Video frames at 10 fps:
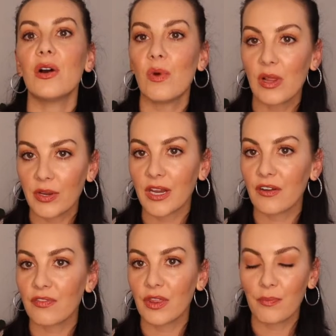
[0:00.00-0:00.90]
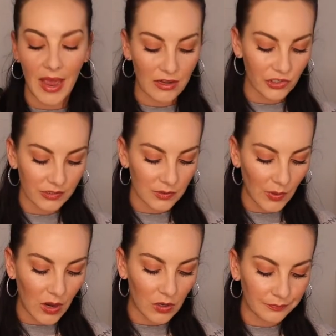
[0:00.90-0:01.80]
We're looking at it for the pouches as
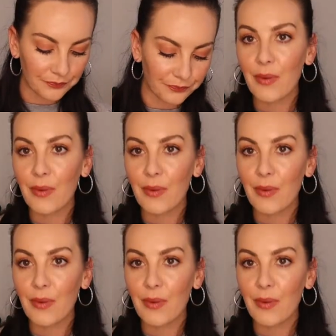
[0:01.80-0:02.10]
well.